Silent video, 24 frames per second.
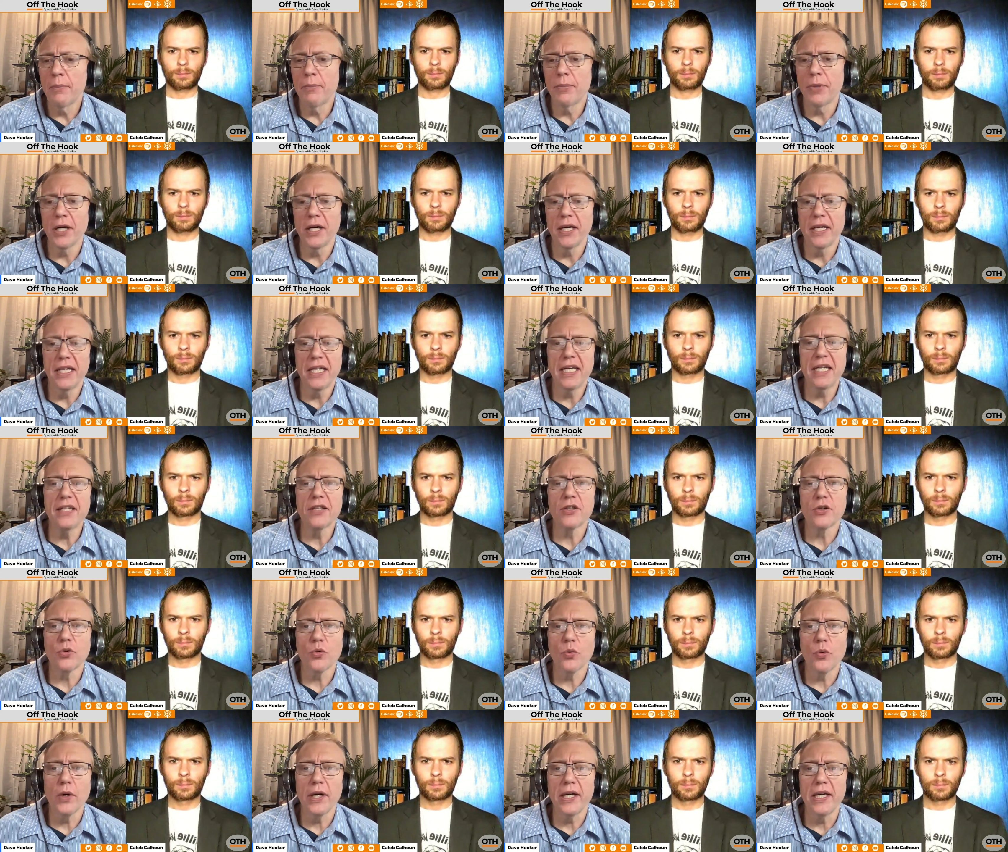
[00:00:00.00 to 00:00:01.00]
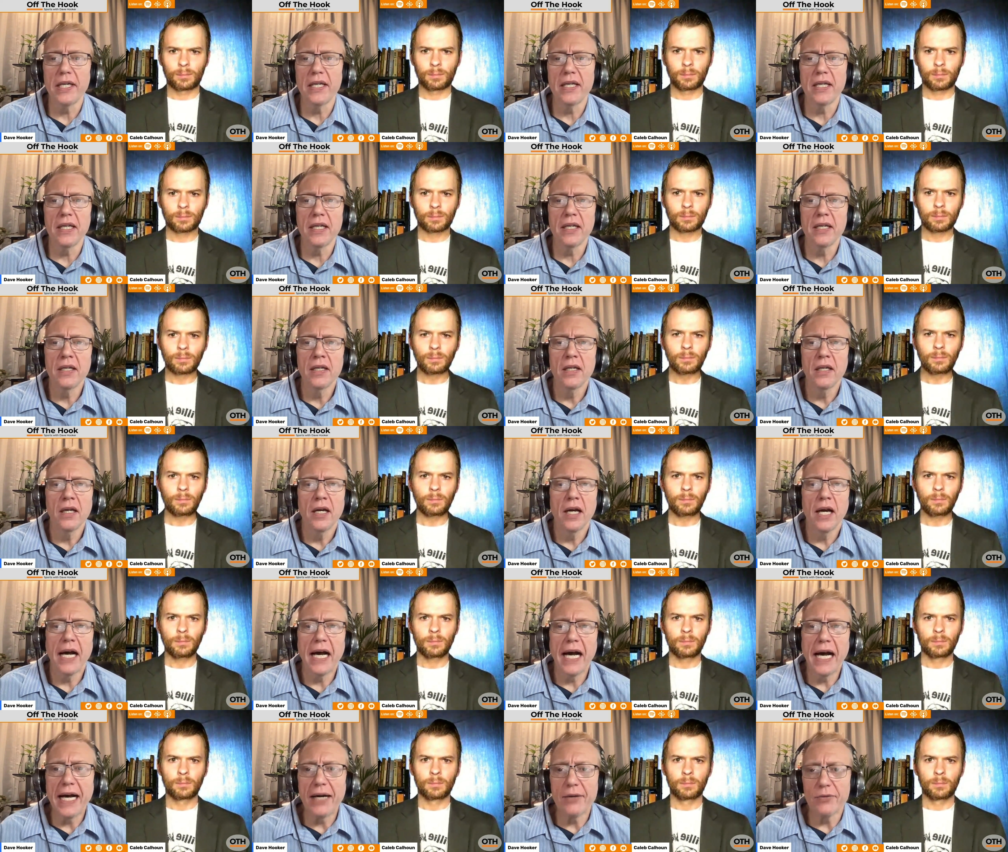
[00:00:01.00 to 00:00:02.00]
Speaker 1: But either way,
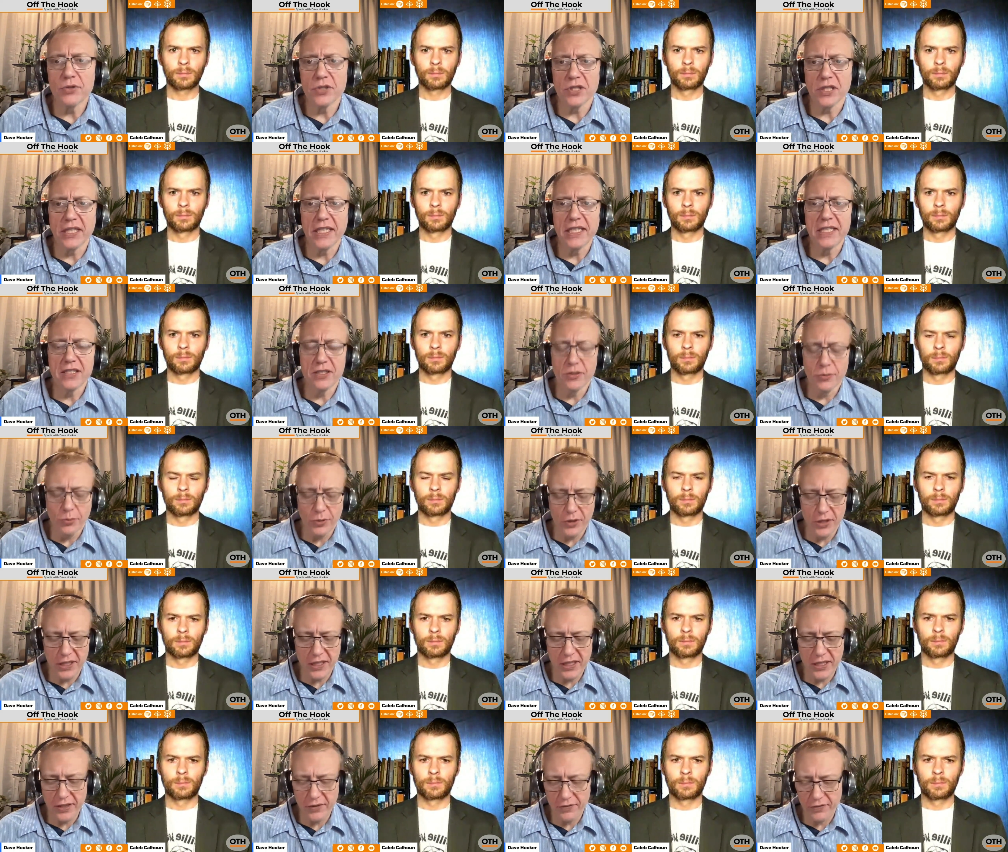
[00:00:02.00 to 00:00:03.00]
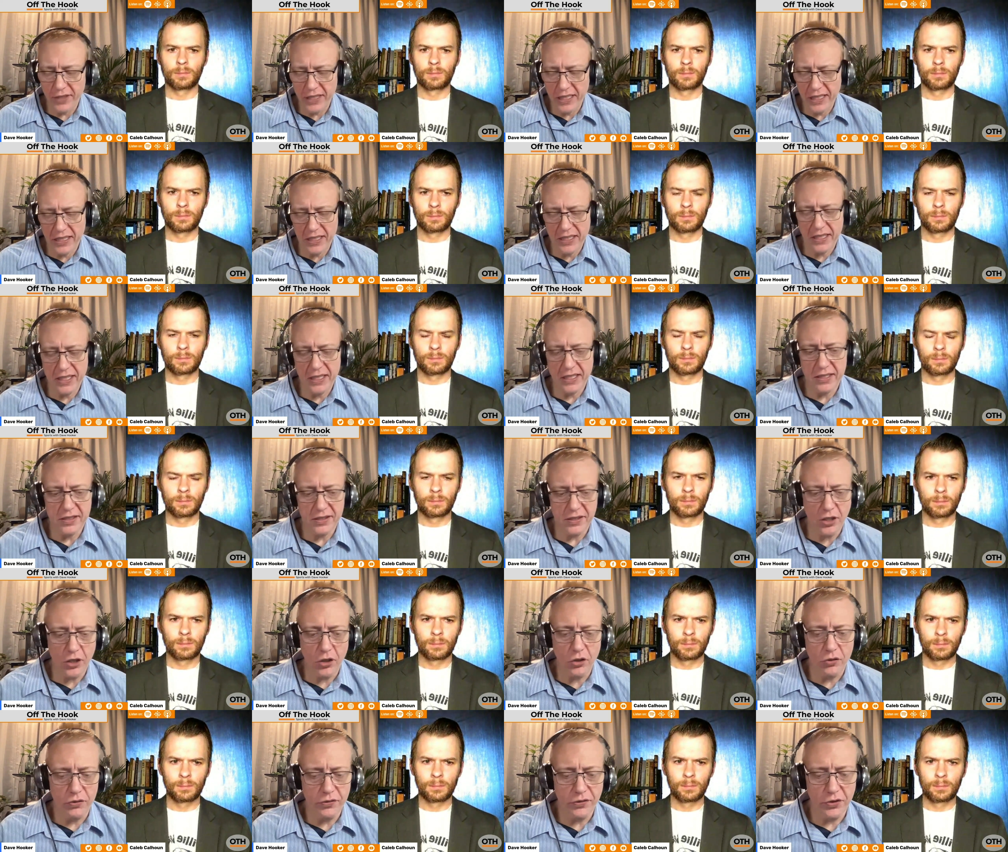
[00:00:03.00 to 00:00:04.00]
I was led to believe that it is
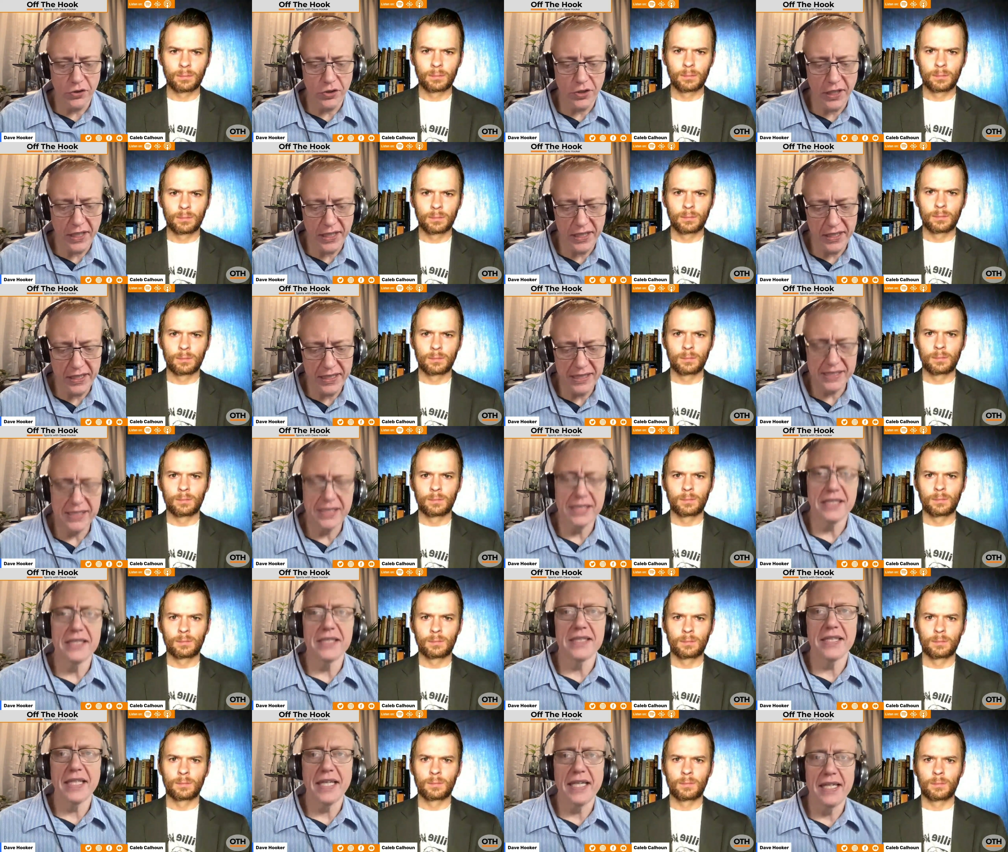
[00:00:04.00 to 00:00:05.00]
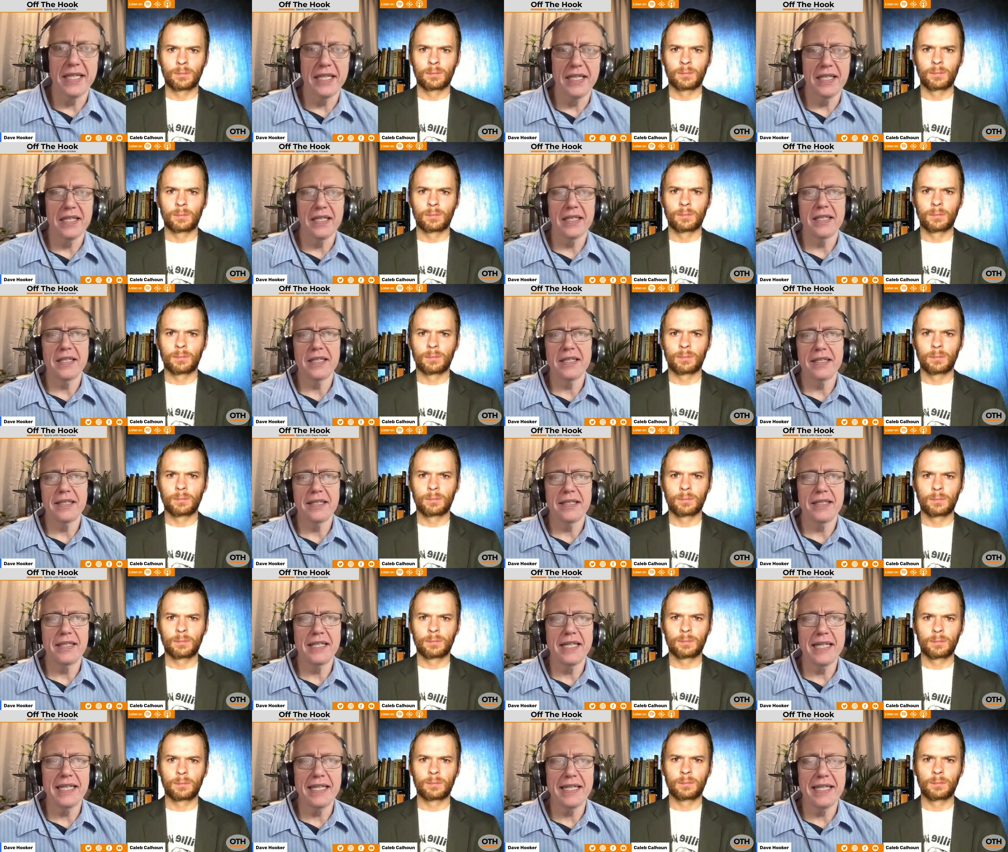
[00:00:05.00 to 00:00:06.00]
over and this is a
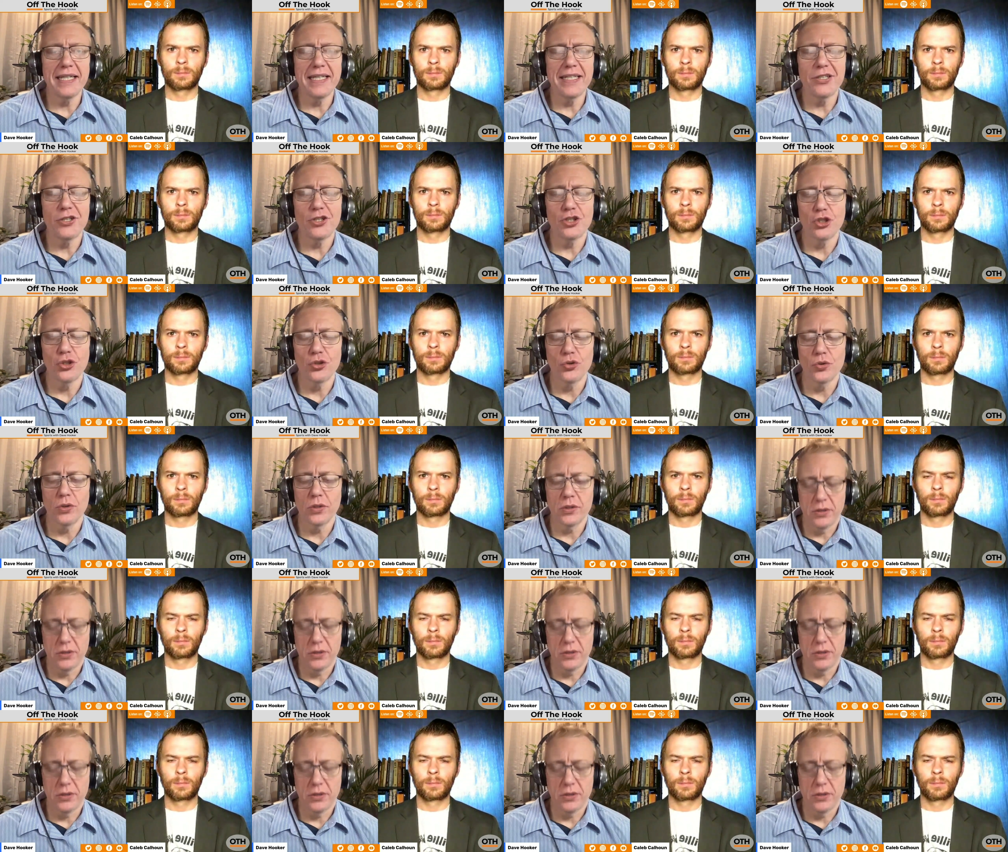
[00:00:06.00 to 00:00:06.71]
dead issue.